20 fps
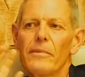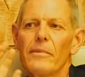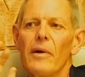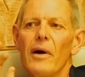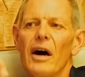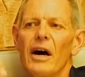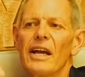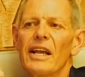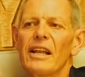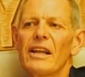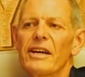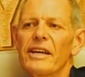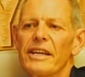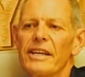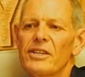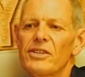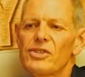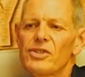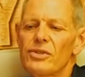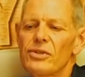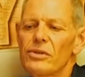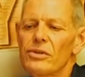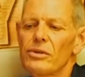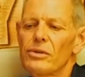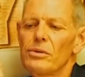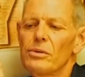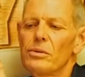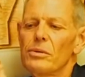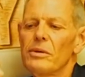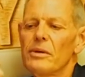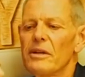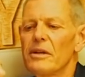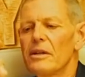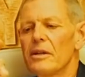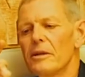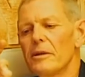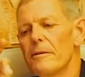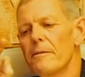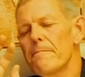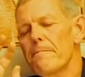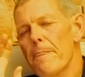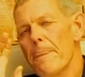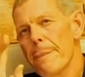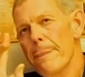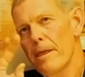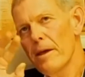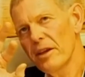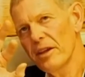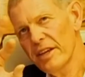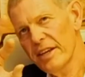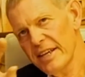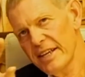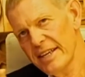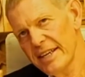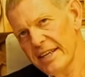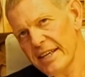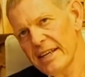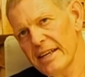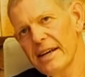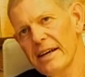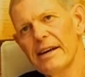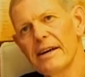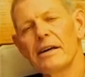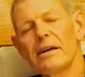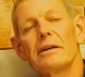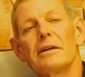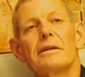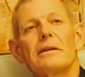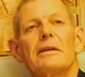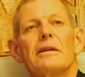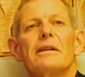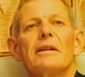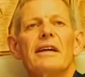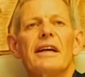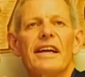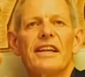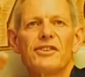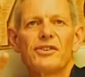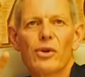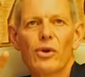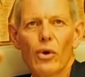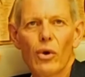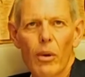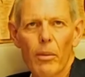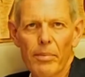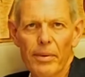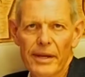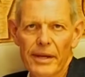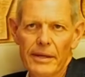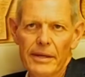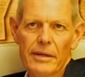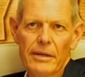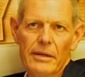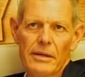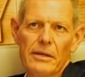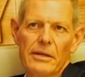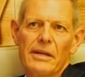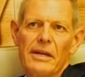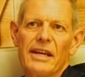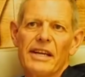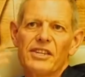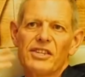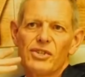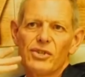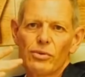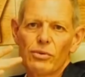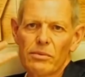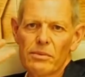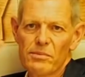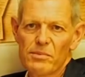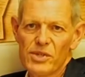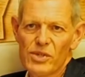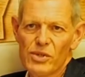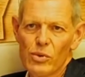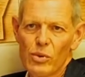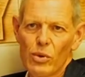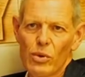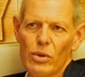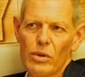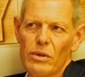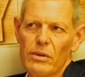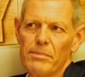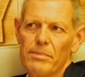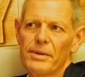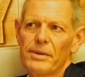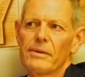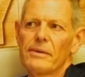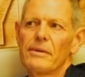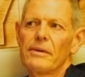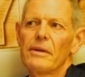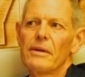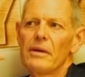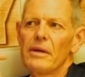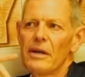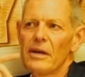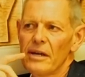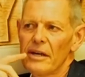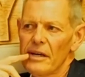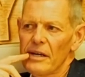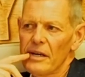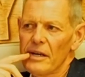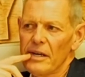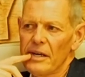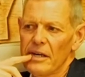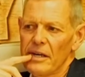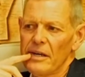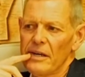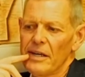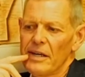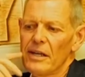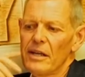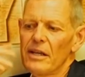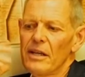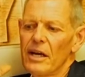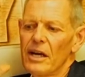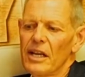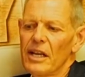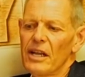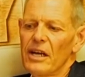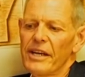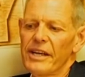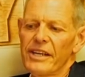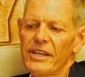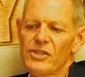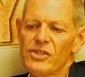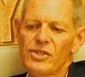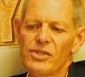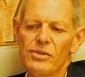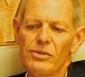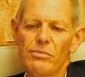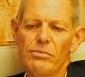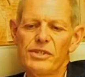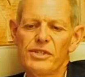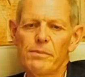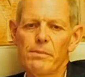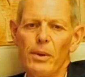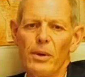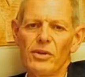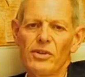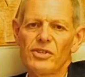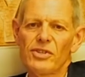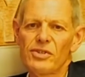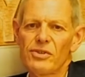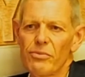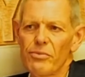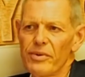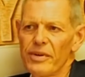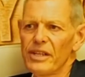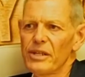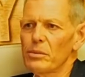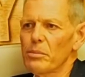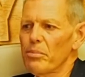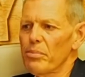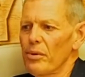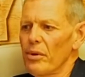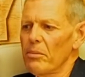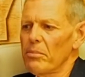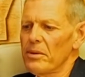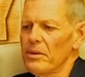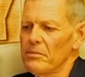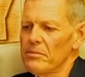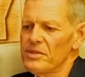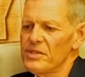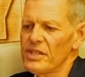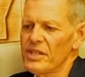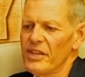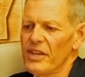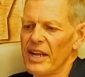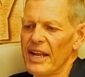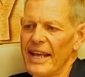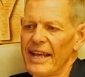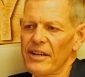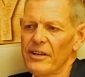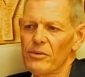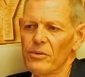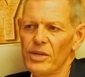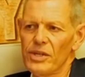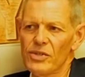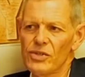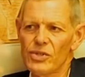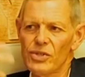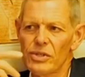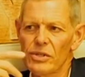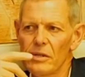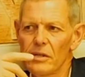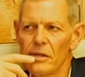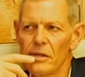I like to hear and to copy and to absorb. I like to respond to real problems in the language.